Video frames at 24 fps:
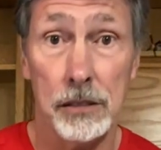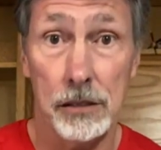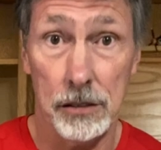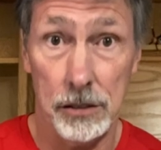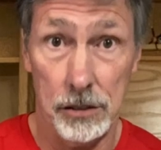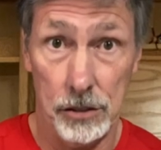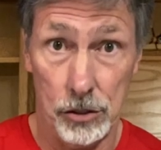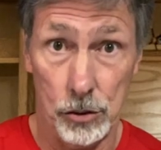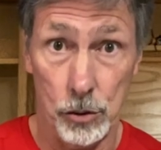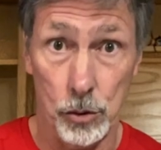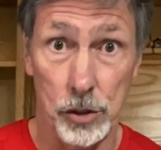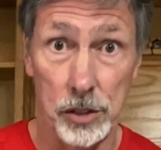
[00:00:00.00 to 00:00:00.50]

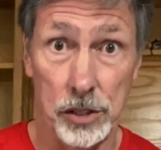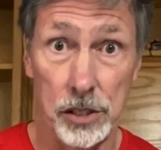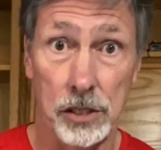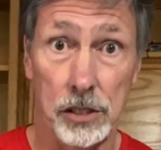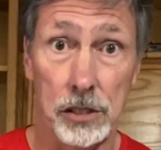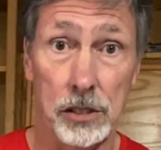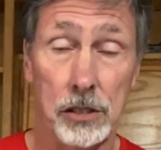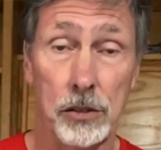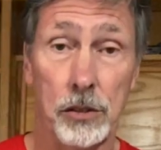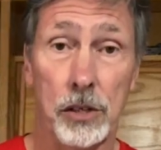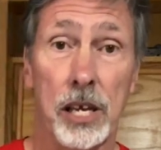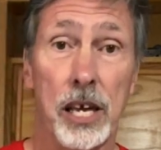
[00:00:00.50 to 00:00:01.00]

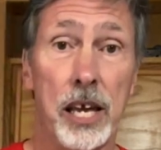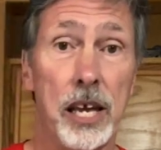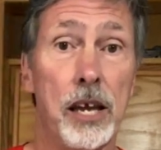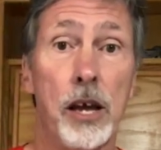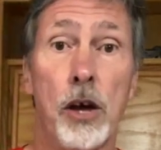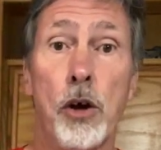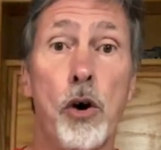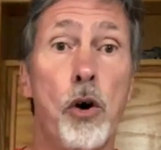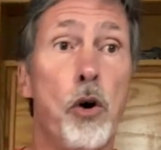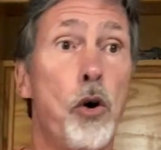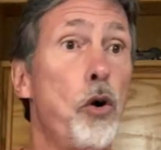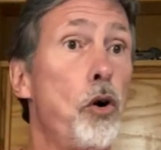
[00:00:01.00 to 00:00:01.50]
sources? Okay,
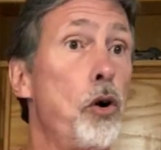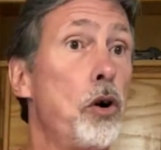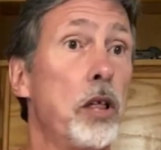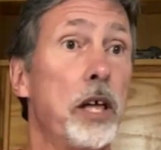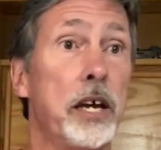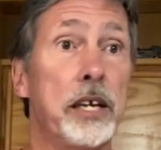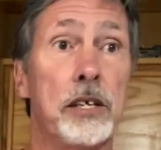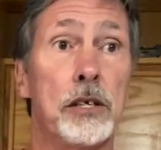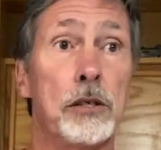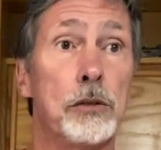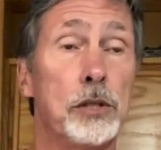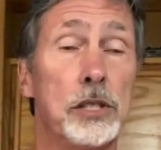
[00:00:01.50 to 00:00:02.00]
all I
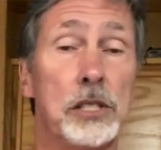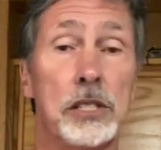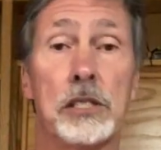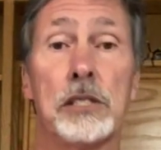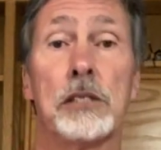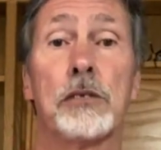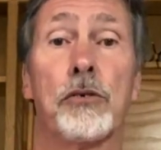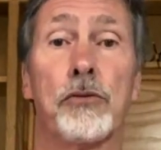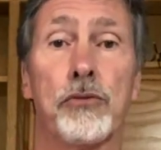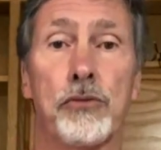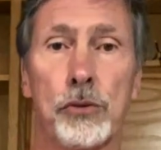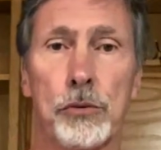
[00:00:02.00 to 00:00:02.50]
know is
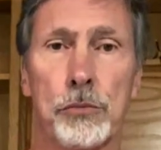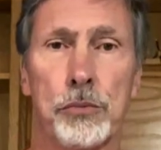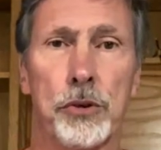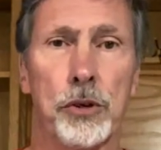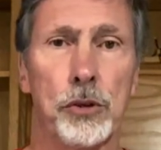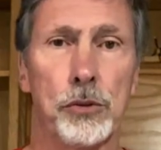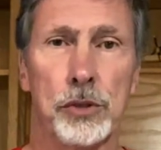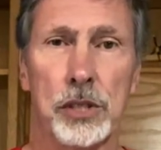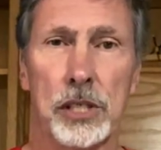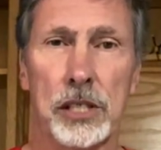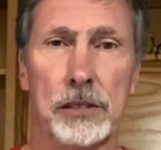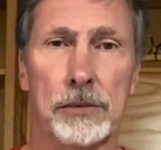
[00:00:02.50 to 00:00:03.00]
crude
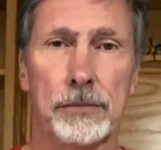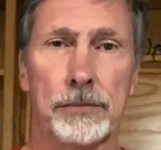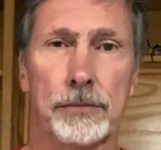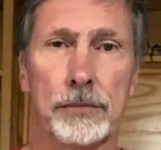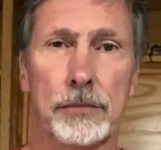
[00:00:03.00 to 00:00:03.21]
protein.